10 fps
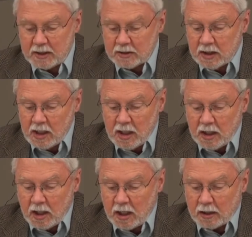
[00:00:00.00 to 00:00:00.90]
And
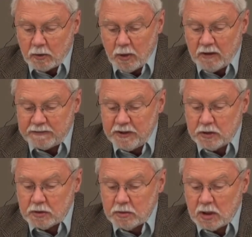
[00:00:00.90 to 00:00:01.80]
quite a
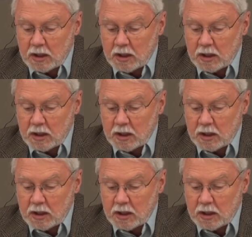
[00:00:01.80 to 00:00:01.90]
few,